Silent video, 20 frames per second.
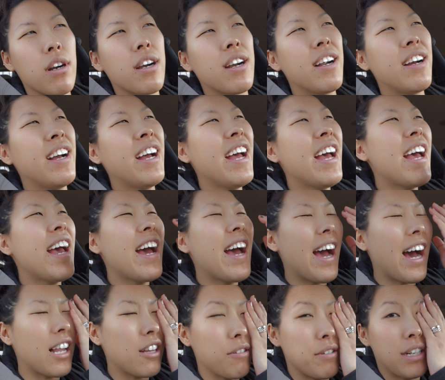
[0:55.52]

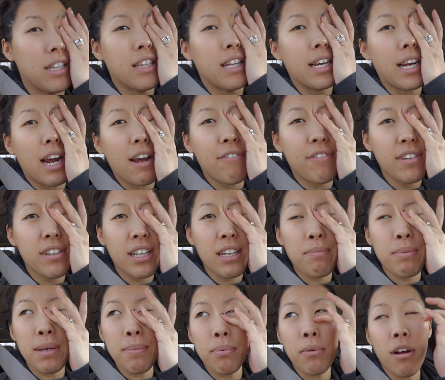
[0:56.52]
Halloween. Like, I feel
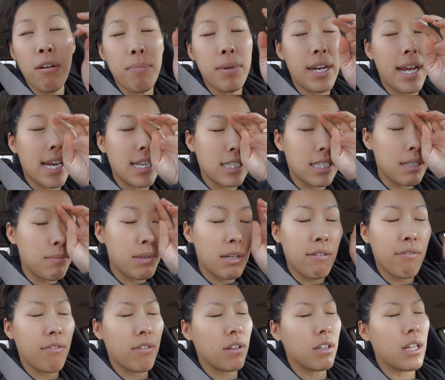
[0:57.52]
like people have been asking
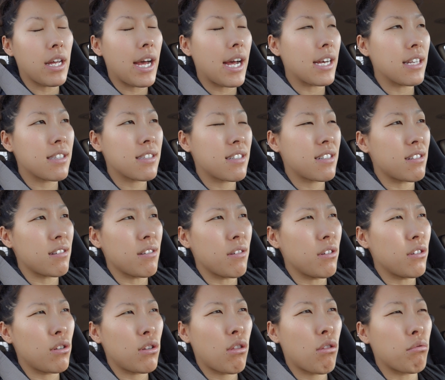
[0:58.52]
me for the last
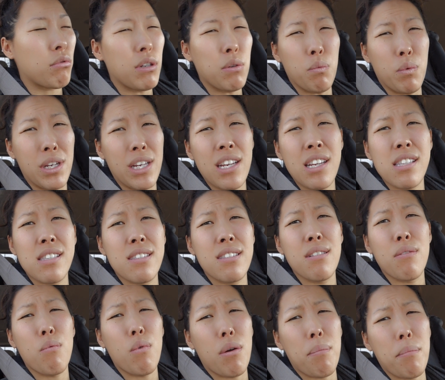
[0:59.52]
three
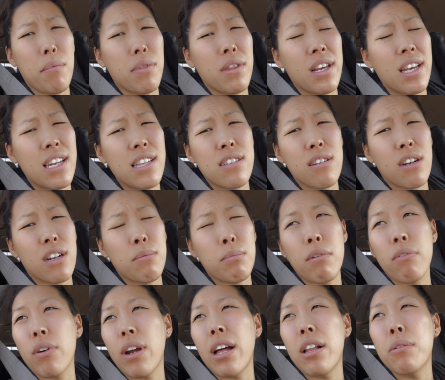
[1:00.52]
weeks what the kids are gonna
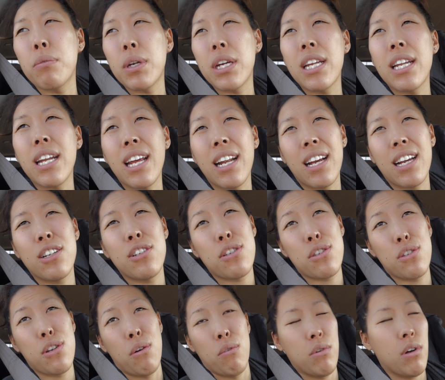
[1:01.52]
be for Halloween and I
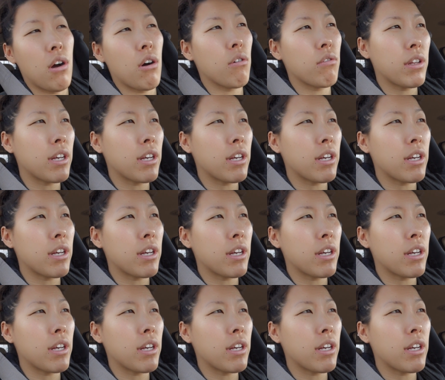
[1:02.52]
just don't know.